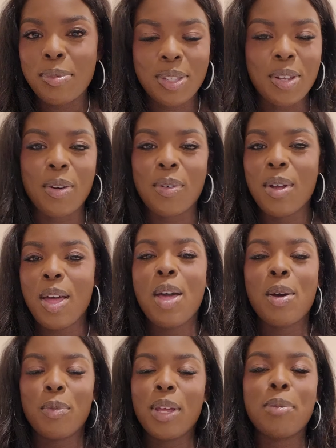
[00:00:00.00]
So
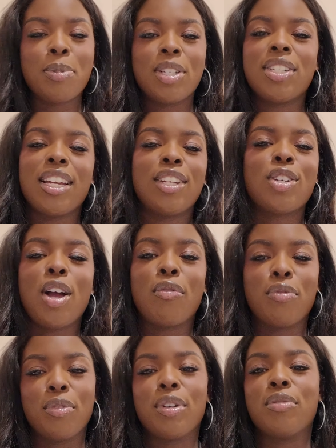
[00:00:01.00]
we appreciate y'all
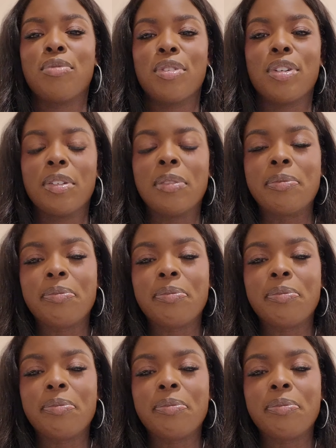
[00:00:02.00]
for real, for real.